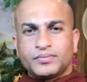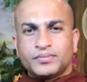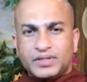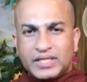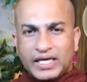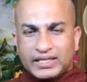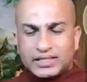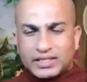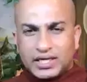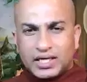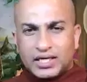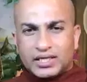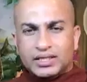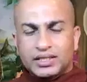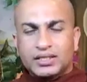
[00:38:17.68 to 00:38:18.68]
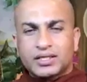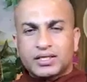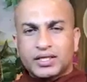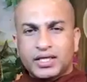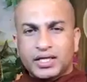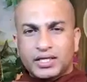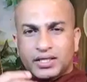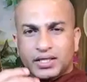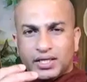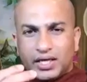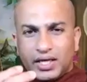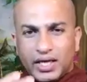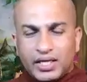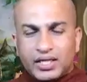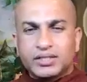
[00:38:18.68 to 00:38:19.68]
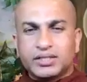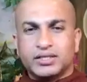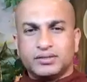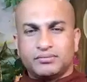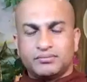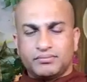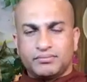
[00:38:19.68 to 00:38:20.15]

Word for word: That current create energy.